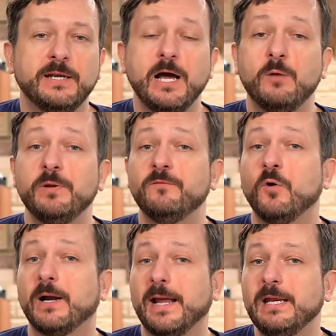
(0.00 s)
Now,
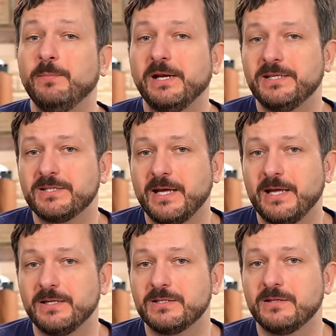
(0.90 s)
before anybody
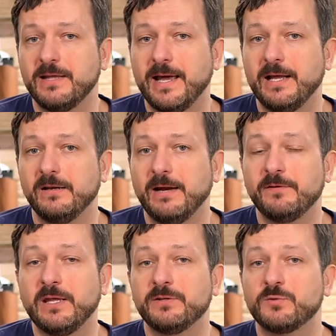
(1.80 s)
says that
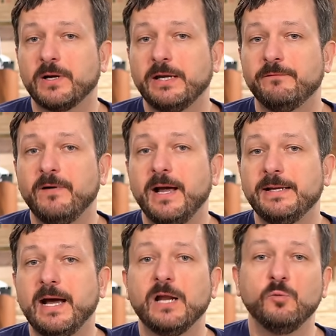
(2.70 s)
everything was working
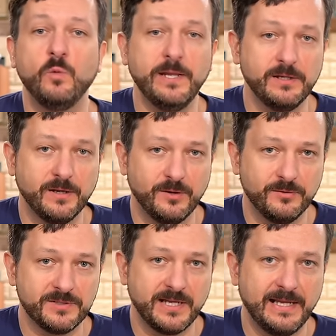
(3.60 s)
fine on
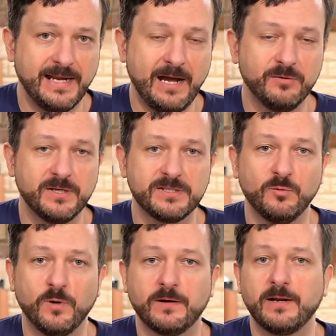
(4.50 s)
Windows now
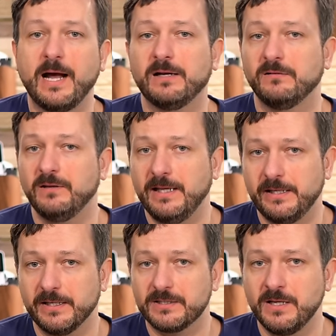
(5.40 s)
doesn't work on
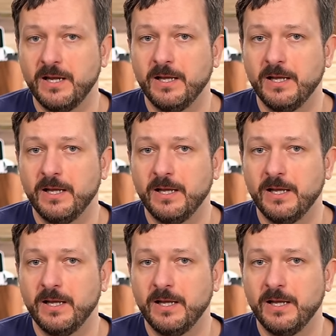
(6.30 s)
Linux,